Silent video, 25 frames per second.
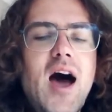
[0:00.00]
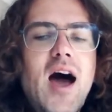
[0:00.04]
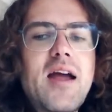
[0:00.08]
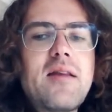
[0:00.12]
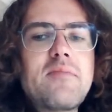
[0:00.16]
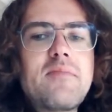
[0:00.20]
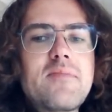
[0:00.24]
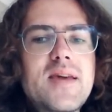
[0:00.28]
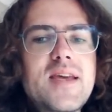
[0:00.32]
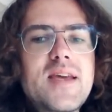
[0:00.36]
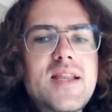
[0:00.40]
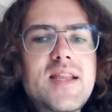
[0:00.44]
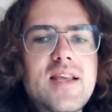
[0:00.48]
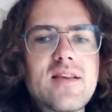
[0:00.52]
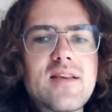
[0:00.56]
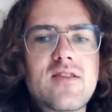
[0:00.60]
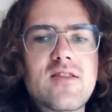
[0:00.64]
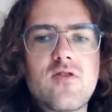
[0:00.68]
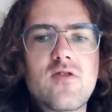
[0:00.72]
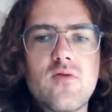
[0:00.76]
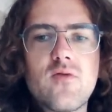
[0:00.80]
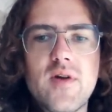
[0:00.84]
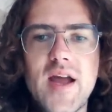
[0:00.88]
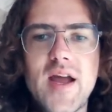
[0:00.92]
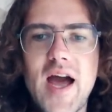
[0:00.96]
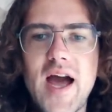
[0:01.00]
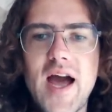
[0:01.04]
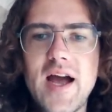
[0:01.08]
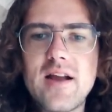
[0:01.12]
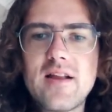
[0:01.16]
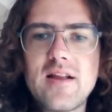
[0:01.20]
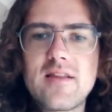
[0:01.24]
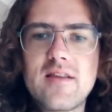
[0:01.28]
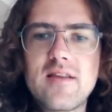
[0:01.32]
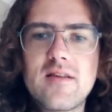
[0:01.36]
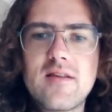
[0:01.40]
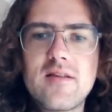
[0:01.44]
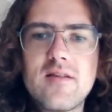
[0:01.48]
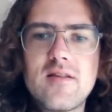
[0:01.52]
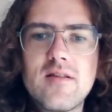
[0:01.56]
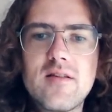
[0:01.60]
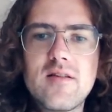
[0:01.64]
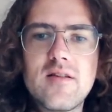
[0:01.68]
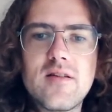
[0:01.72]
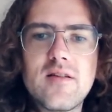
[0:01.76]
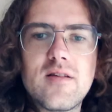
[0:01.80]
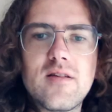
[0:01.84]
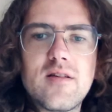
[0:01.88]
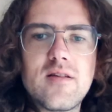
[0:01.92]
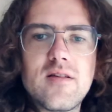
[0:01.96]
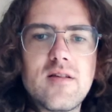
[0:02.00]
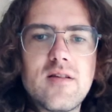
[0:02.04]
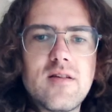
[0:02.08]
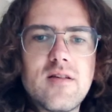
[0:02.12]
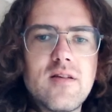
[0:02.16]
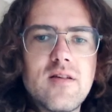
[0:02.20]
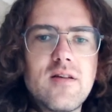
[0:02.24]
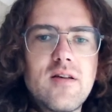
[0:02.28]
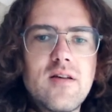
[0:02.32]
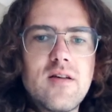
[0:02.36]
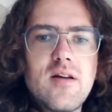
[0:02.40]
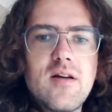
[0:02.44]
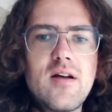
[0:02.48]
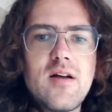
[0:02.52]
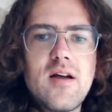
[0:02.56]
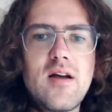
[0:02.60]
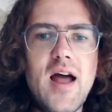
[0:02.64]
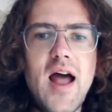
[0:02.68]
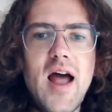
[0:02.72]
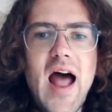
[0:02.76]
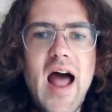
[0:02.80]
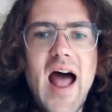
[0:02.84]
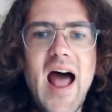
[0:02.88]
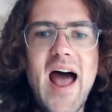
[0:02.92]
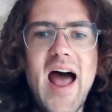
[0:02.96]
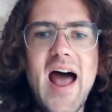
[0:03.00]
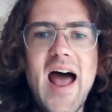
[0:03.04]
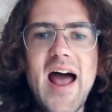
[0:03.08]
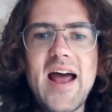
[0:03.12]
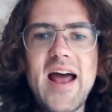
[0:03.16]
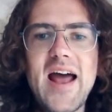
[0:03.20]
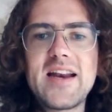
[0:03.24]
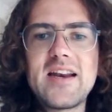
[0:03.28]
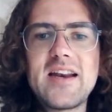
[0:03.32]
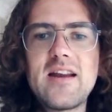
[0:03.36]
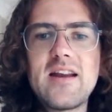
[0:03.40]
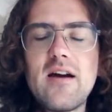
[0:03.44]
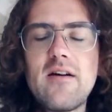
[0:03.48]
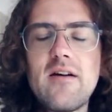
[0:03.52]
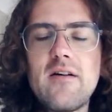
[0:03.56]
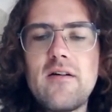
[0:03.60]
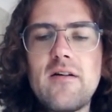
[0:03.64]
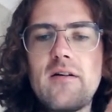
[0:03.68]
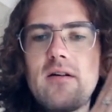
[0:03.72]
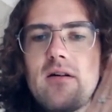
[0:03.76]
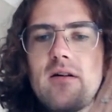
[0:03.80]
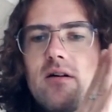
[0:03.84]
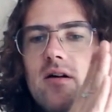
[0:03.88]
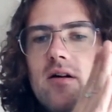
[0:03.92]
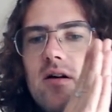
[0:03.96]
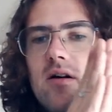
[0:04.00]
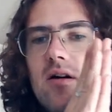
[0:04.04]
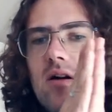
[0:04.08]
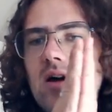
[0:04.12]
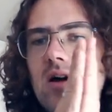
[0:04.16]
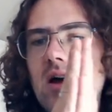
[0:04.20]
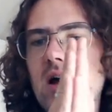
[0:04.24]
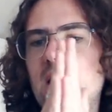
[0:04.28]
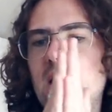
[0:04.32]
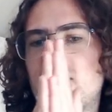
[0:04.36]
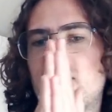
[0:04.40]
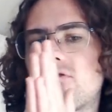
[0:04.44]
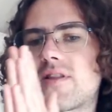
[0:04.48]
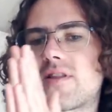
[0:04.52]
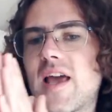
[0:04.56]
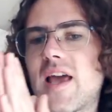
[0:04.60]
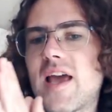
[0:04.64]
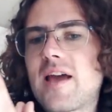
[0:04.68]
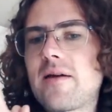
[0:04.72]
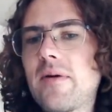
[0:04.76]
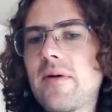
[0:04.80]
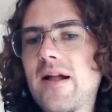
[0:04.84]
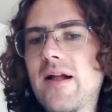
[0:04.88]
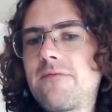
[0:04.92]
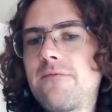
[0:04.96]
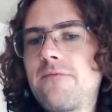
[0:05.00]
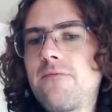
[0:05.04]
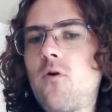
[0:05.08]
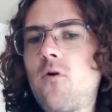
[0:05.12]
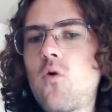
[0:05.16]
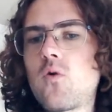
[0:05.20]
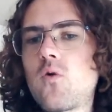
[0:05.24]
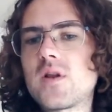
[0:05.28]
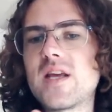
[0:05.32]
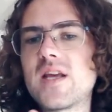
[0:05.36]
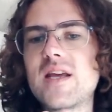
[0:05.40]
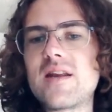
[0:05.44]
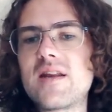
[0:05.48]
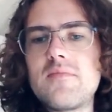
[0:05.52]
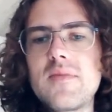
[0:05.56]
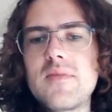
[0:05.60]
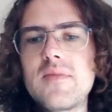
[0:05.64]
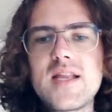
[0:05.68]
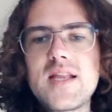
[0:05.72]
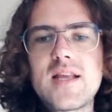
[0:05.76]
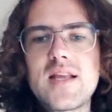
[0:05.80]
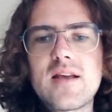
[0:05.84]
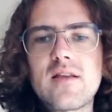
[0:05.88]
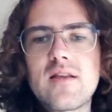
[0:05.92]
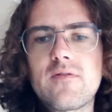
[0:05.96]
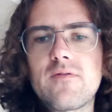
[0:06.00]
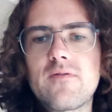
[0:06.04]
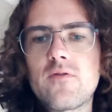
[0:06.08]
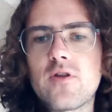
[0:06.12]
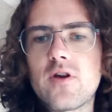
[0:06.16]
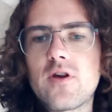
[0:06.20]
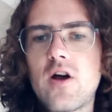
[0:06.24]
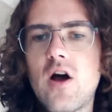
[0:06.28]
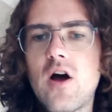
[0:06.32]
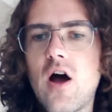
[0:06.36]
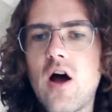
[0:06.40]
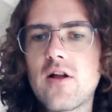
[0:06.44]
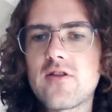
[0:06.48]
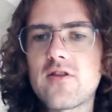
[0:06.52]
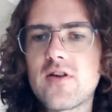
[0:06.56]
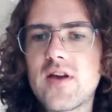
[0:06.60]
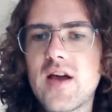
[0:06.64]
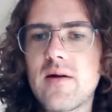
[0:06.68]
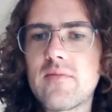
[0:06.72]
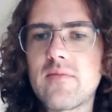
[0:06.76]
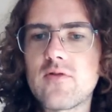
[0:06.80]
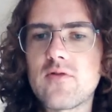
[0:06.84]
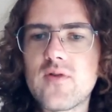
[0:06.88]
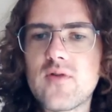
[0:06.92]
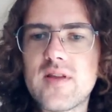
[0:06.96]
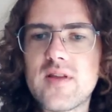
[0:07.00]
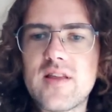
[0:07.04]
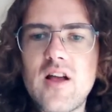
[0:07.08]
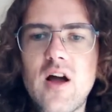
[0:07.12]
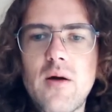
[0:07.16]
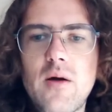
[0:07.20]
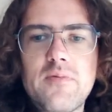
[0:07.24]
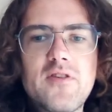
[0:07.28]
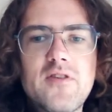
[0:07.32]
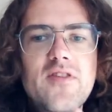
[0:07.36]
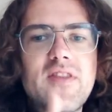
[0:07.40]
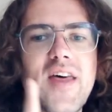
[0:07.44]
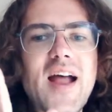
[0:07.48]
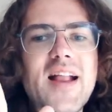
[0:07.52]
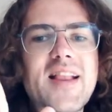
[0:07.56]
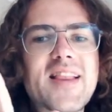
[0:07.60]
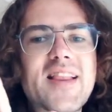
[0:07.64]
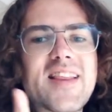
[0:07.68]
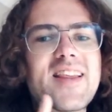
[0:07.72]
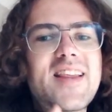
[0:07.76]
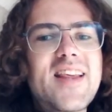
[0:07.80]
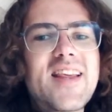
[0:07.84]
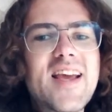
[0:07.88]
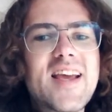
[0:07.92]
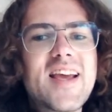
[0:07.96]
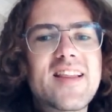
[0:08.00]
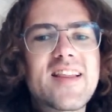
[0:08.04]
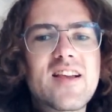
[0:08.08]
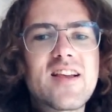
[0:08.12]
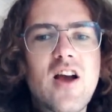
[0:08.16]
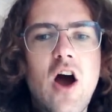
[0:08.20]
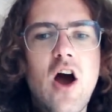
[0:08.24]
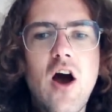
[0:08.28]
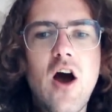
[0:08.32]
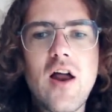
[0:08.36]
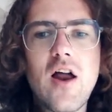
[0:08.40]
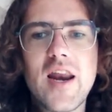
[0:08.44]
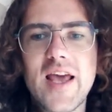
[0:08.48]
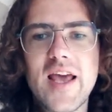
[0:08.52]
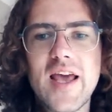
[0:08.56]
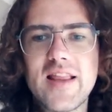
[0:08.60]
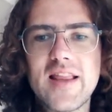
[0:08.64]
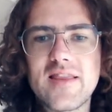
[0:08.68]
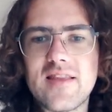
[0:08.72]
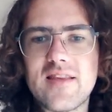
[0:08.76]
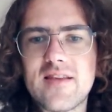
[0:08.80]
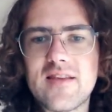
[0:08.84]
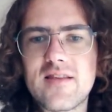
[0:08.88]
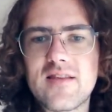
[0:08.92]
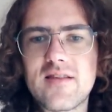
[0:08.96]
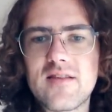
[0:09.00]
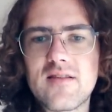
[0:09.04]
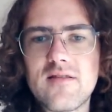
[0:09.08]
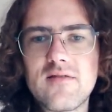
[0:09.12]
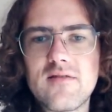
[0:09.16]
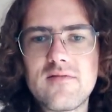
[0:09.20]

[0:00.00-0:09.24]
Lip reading: meters to react, and it will take about 14 meters for the car to come to a stop. So that's 6 car lengths.